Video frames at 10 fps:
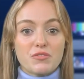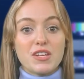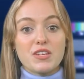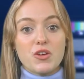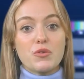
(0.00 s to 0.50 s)

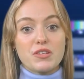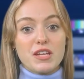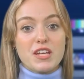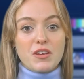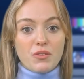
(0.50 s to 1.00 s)

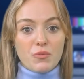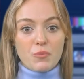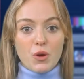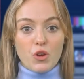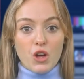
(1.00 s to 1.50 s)
technology,
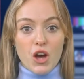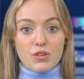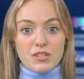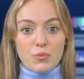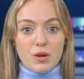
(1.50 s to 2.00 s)
we are
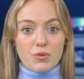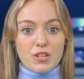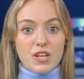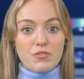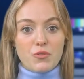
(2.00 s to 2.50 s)
constantly
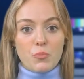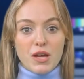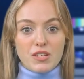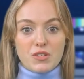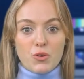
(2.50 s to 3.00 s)
looking for
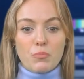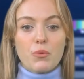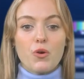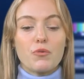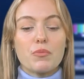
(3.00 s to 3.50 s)
ways to
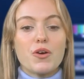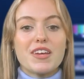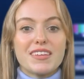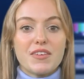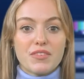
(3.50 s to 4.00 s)
improve
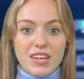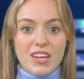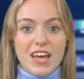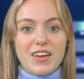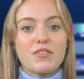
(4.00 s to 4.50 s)

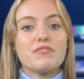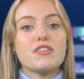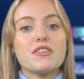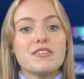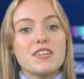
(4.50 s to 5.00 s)
productivity and
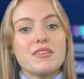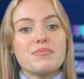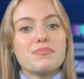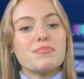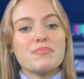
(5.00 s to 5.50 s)
efficiency.
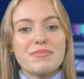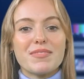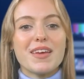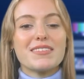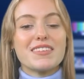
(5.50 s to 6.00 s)

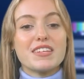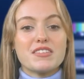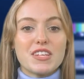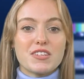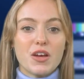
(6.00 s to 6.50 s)
One
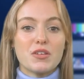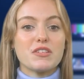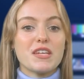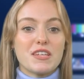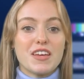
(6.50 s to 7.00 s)
such
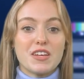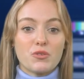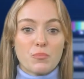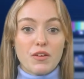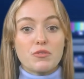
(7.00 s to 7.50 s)
technology that
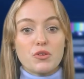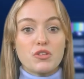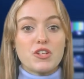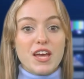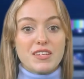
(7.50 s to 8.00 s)
is
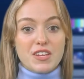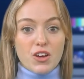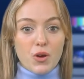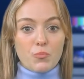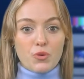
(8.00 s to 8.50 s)

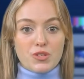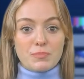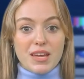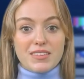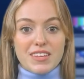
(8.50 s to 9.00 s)
revolutionizing our
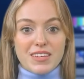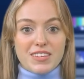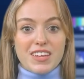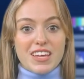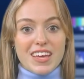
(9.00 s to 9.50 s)
workspaces
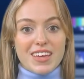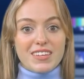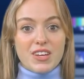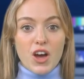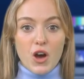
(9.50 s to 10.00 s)

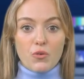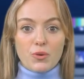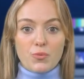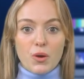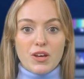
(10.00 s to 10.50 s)
is the
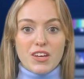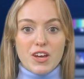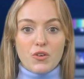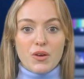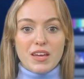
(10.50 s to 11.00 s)
all-in-one
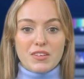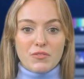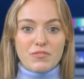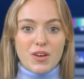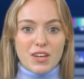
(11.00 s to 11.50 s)

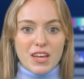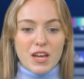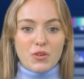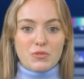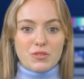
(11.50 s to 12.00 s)
interactive flat
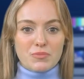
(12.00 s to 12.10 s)
panels.